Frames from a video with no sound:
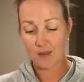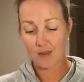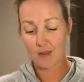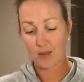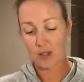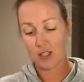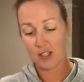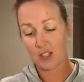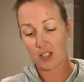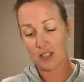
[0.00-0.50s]

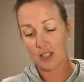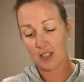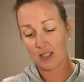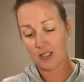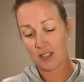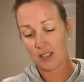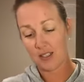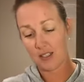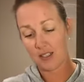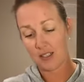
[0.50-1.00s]
which
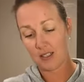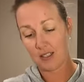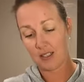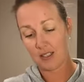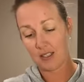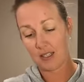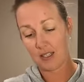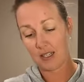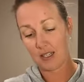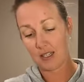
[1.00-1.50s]
is
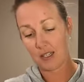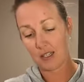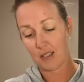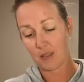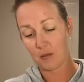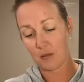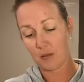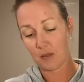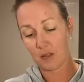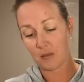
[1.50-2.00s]
get a
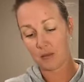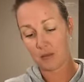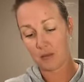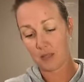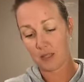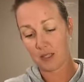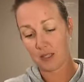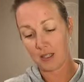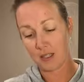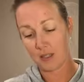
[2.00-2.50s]
little bit of
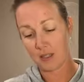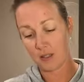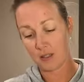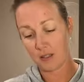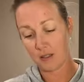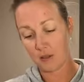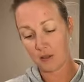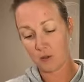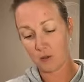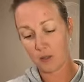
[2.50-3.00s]
my
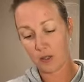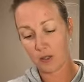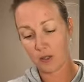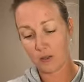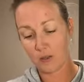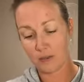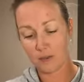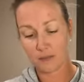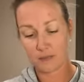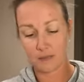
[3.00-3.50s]

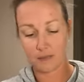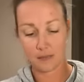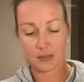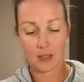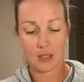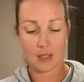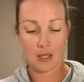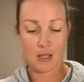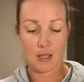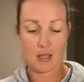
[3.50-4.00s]
oil.
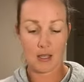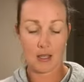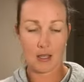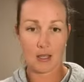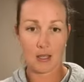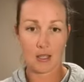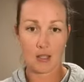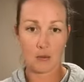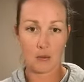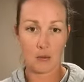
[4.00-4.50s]

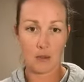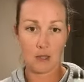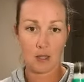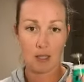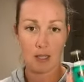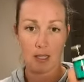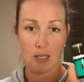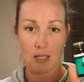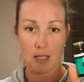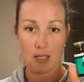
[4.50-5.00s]
This
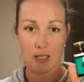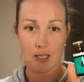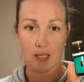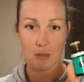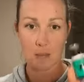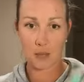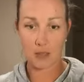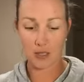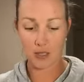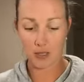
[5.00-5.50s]
one is
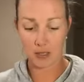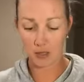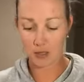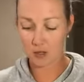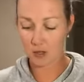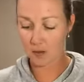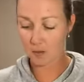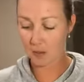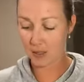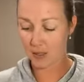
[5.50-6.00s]
Peace and
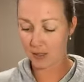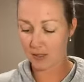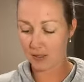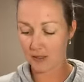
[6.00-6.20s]
Calming,